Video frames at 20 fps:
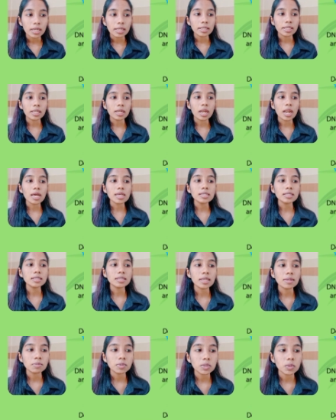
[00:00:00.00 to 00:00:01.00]
The last
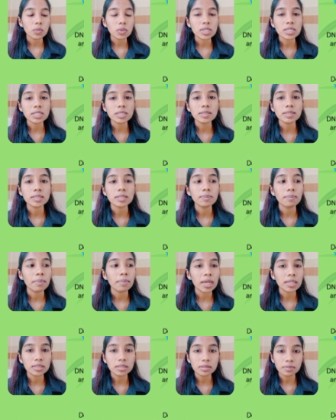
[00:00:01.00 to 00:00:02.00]
steps was
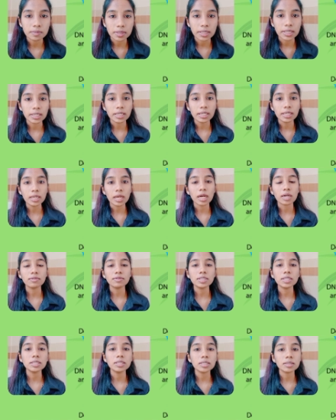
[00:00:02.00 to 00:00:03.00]
plant breeding.
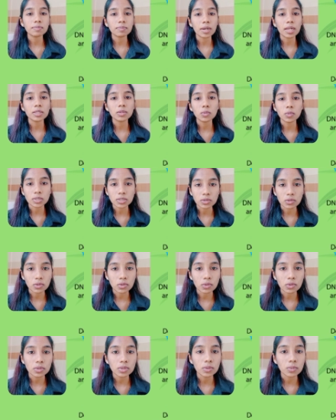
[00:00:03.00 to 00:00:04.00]
After the plant was
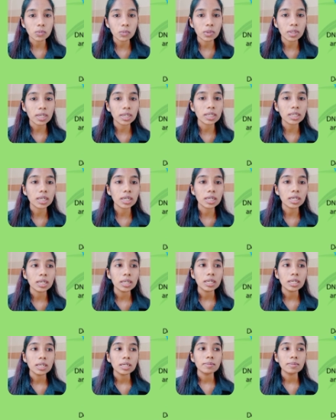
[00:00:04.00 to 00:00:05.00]
growth, we are
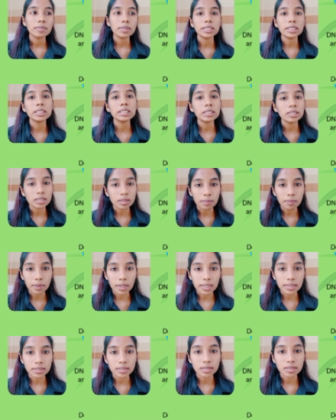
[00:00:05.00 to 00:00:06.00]
breeding the
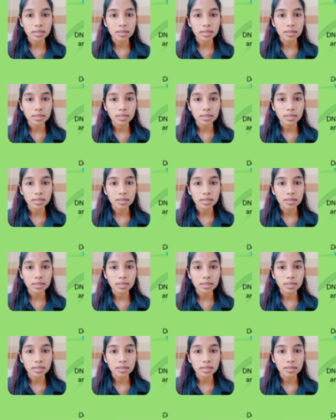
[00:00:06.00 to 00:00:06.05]
plant.